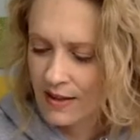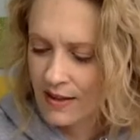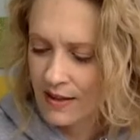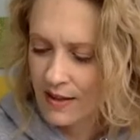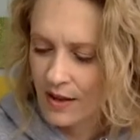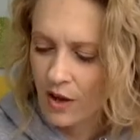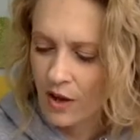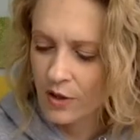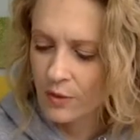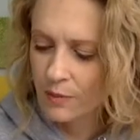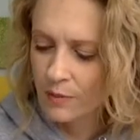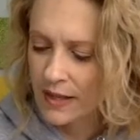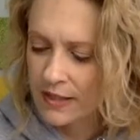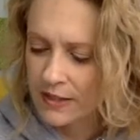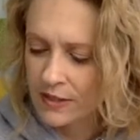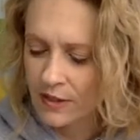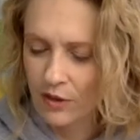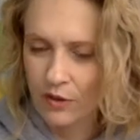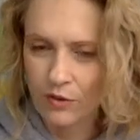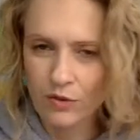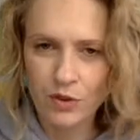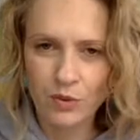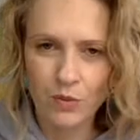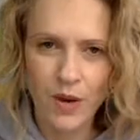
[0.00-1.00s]
All the pencil
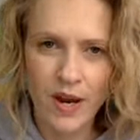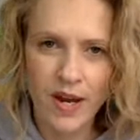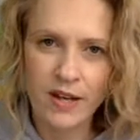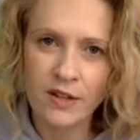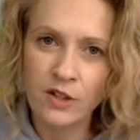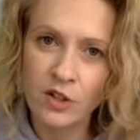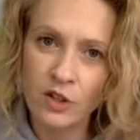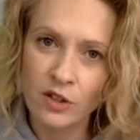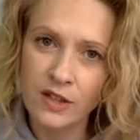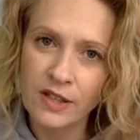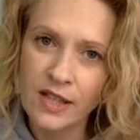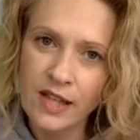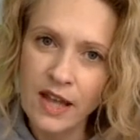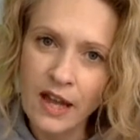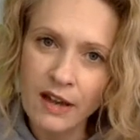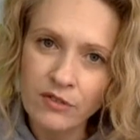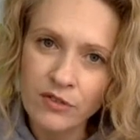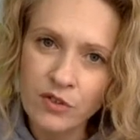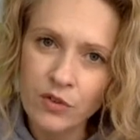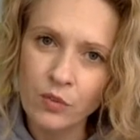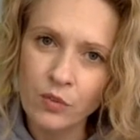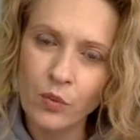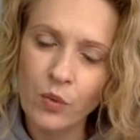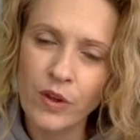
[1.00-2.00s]
goes away and you're
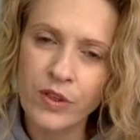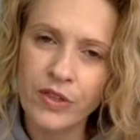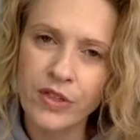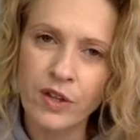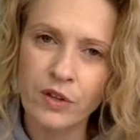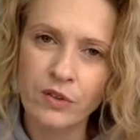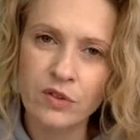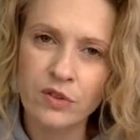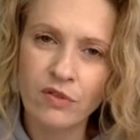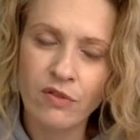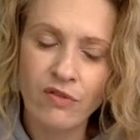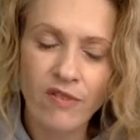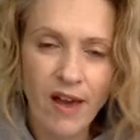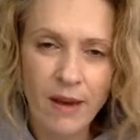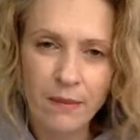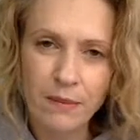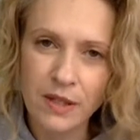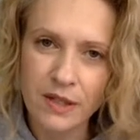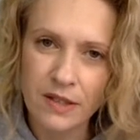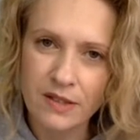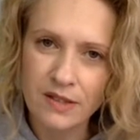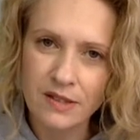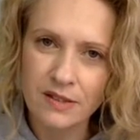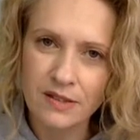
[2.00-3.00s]
left with those
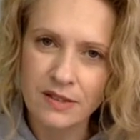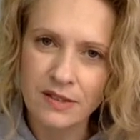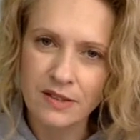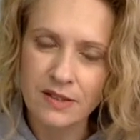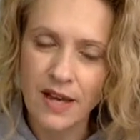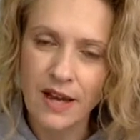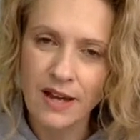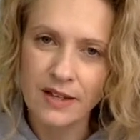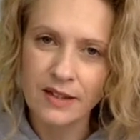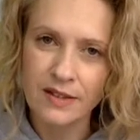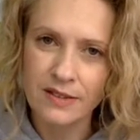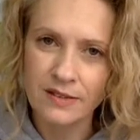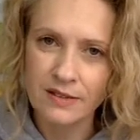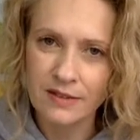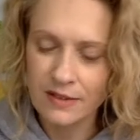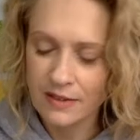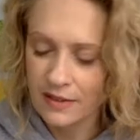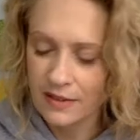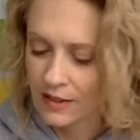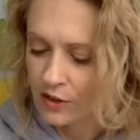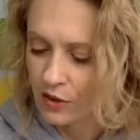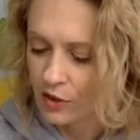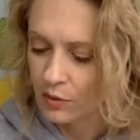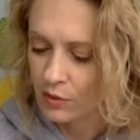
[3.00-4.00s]
fabulous
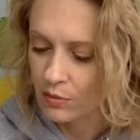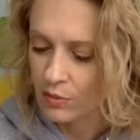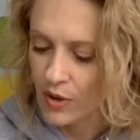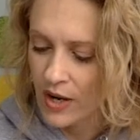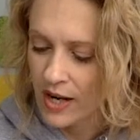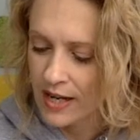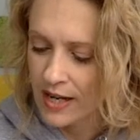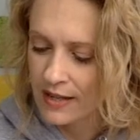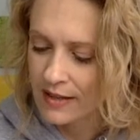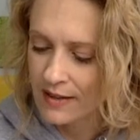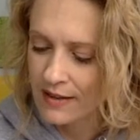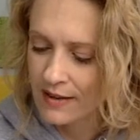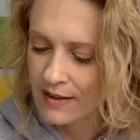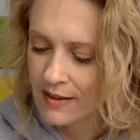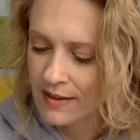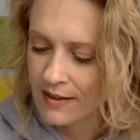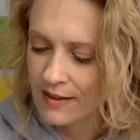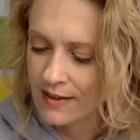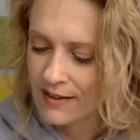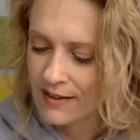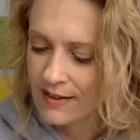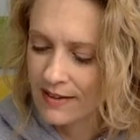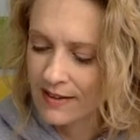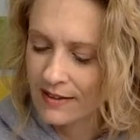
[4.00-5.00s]
designs that your brain
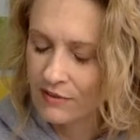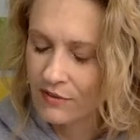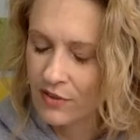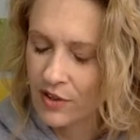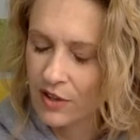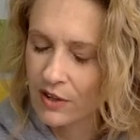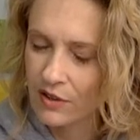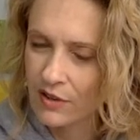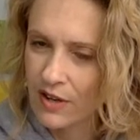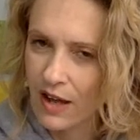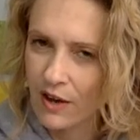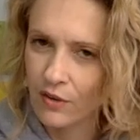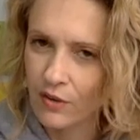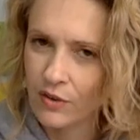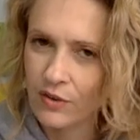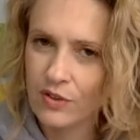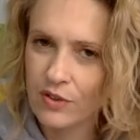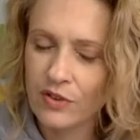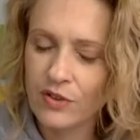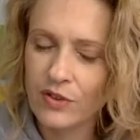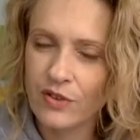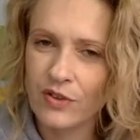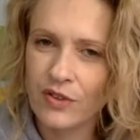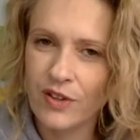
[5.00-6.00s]
figured out
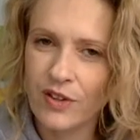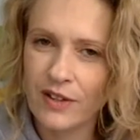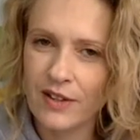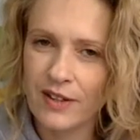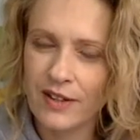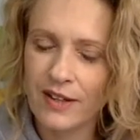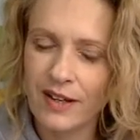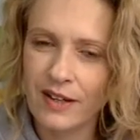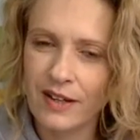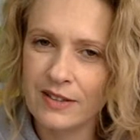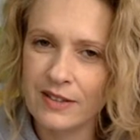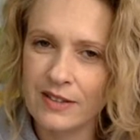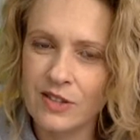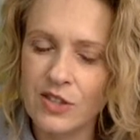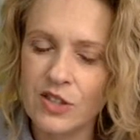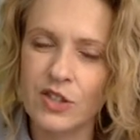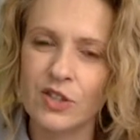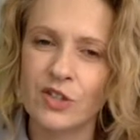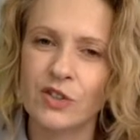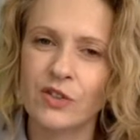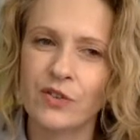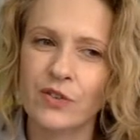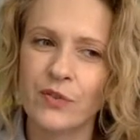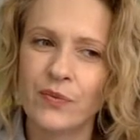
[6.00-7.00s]
how to
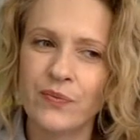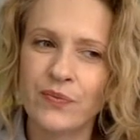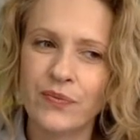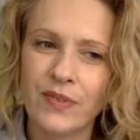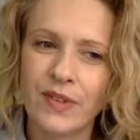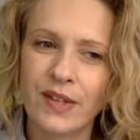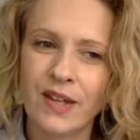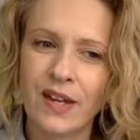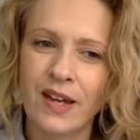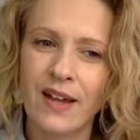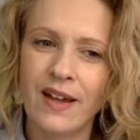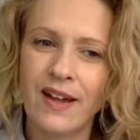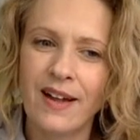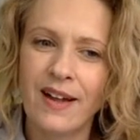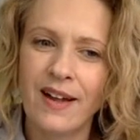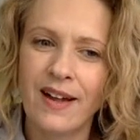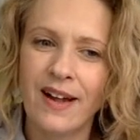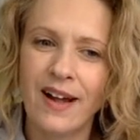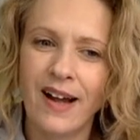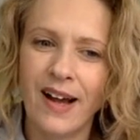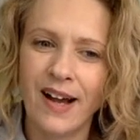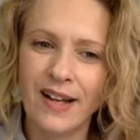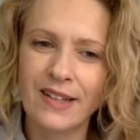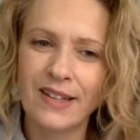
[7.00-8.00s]
do.
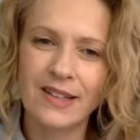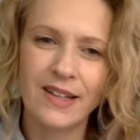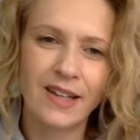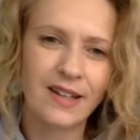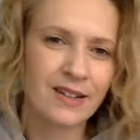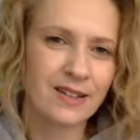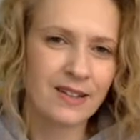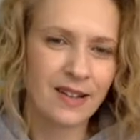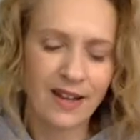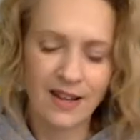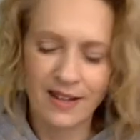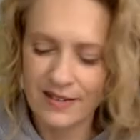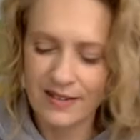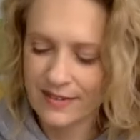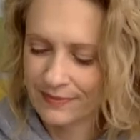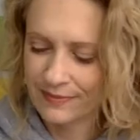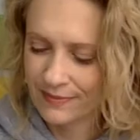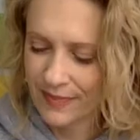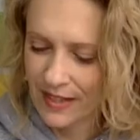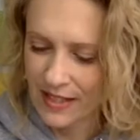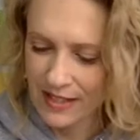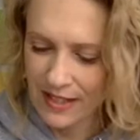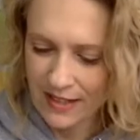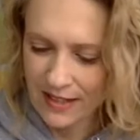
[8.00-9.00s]
I like that.
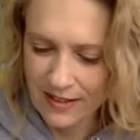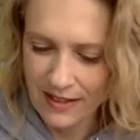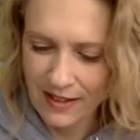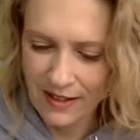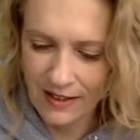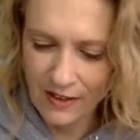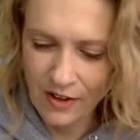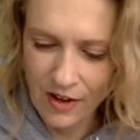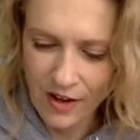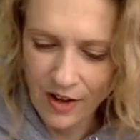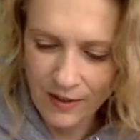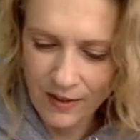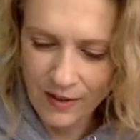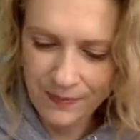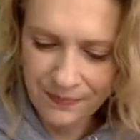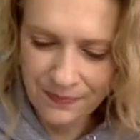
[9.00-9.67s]
I like that a lot.